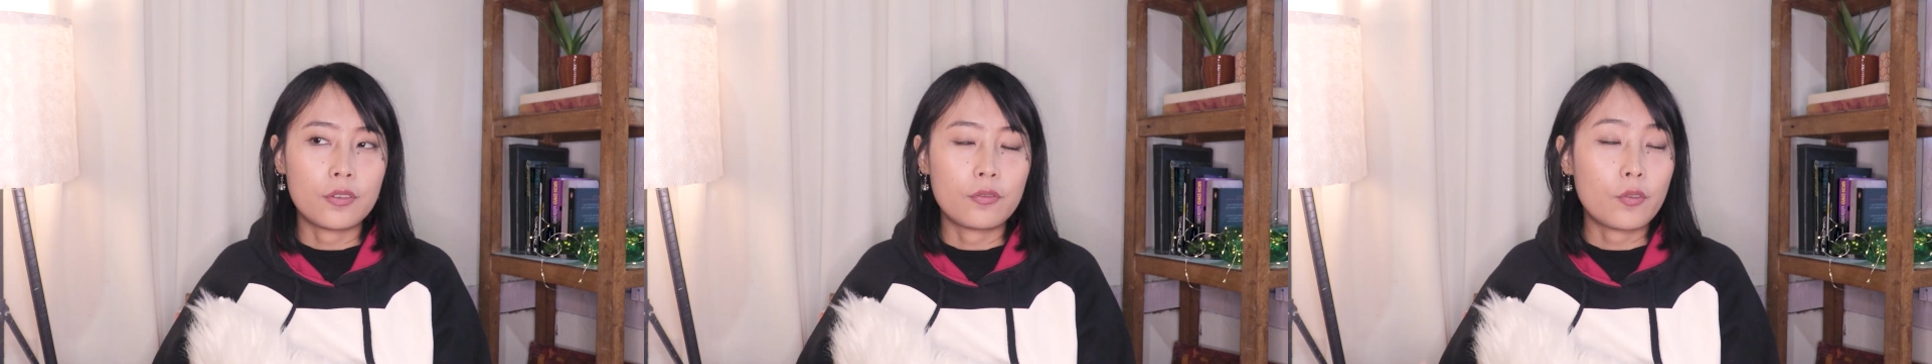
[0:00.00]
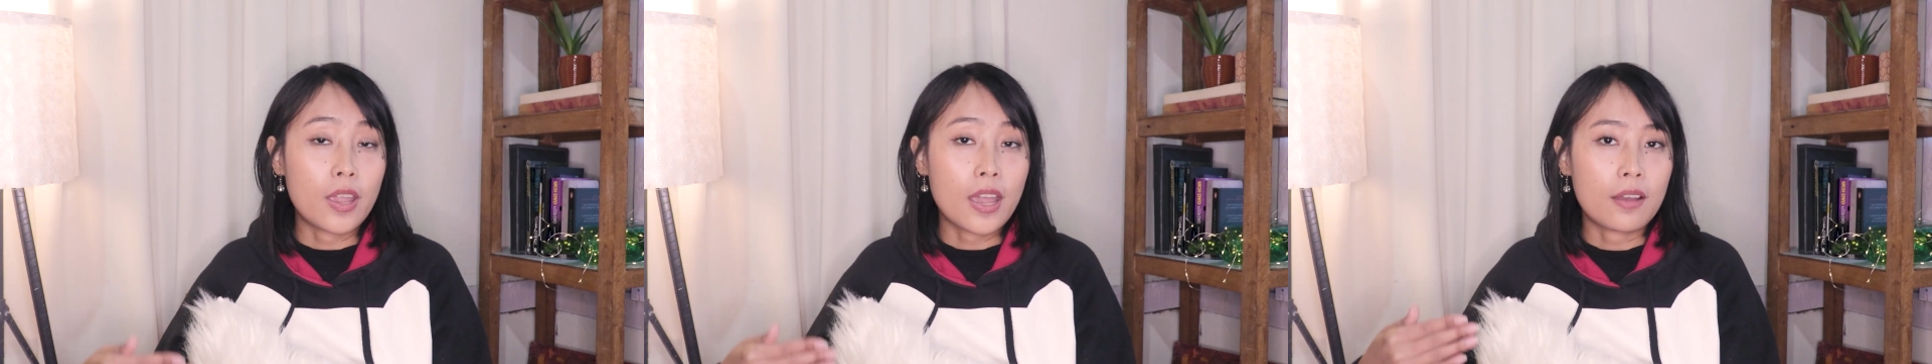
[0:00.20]

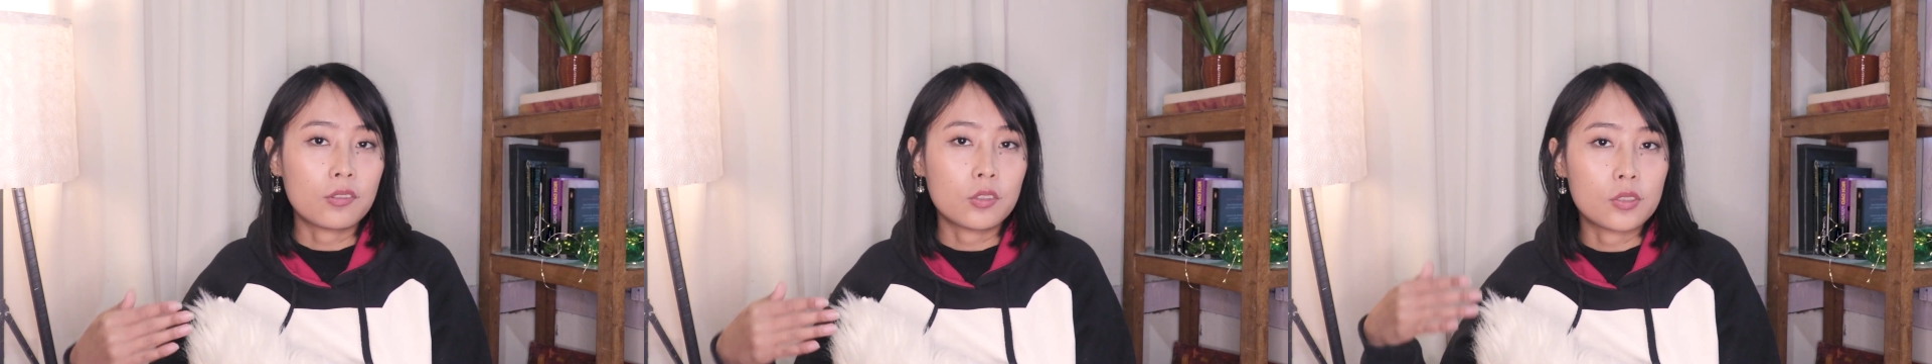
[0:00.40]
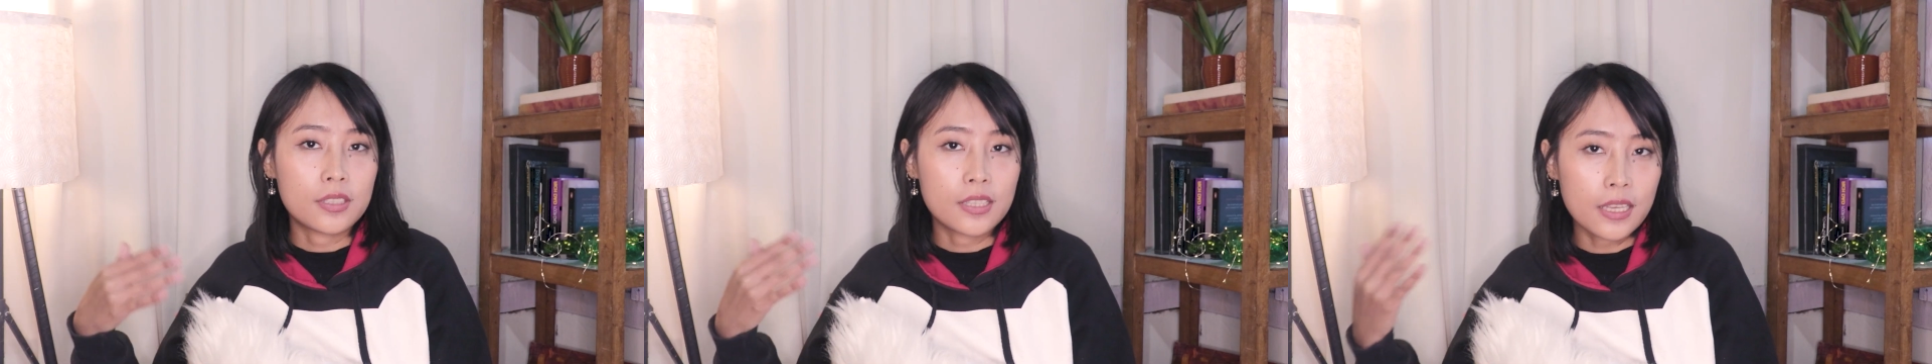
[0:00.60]
If we
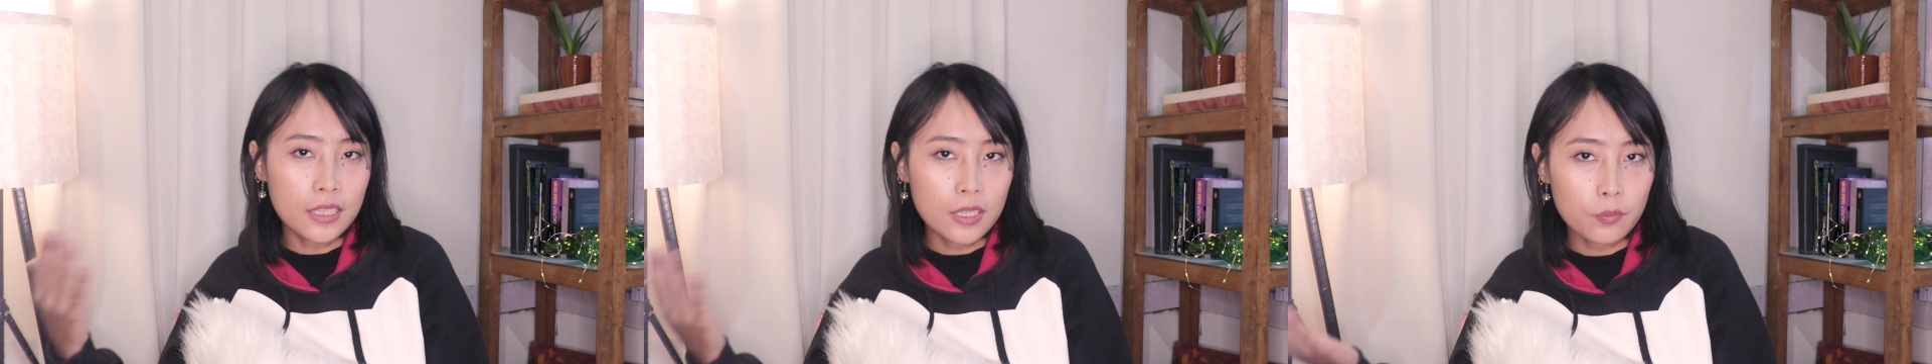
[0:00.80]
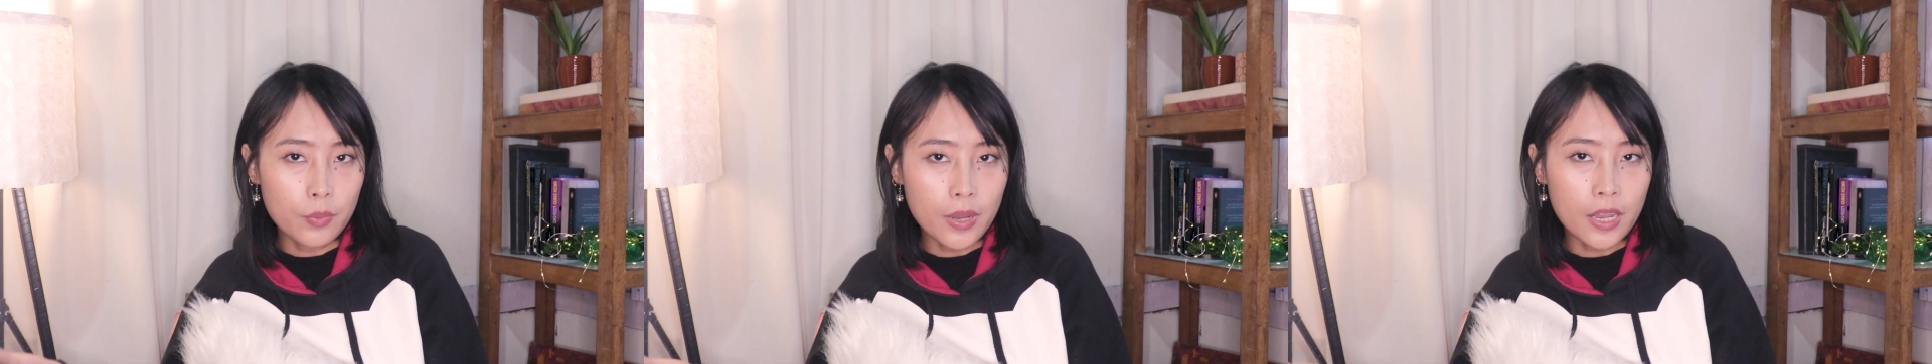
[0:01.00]
have to
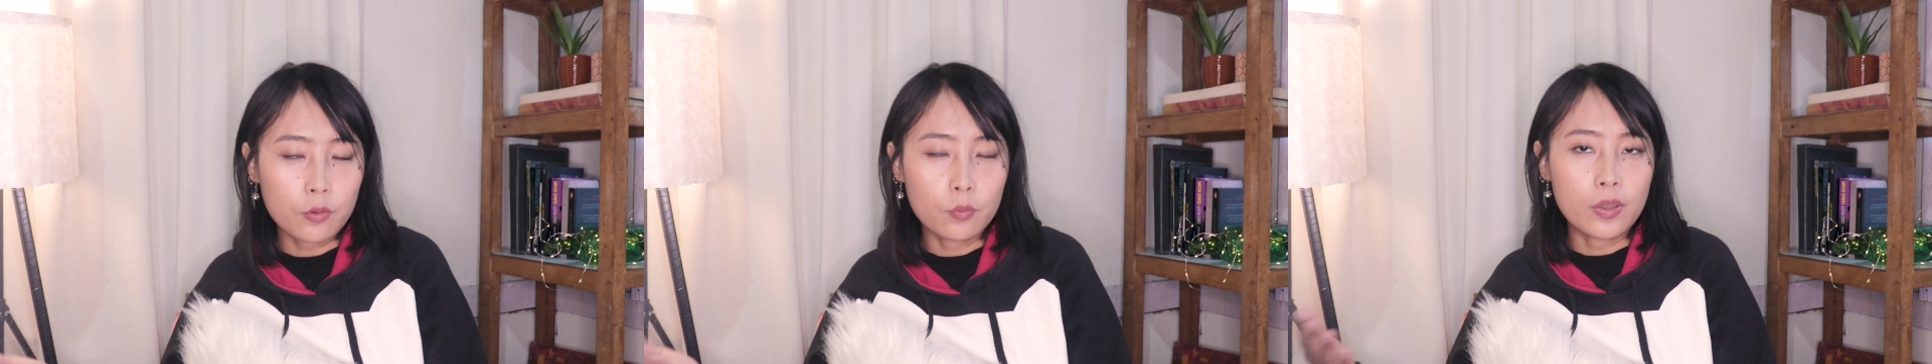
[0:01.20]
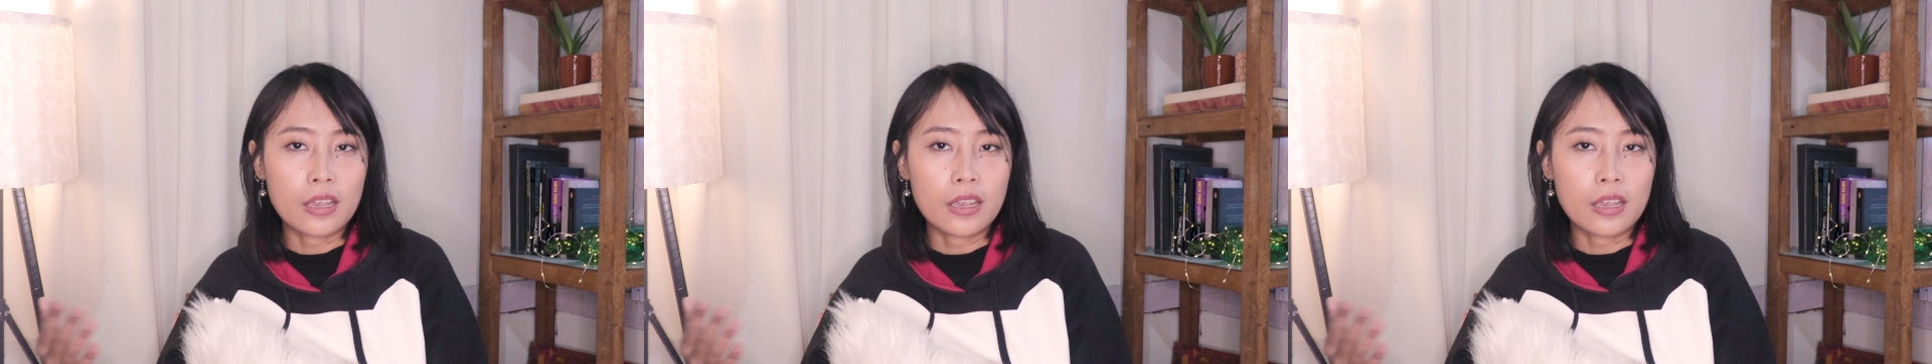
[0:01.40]
send it back,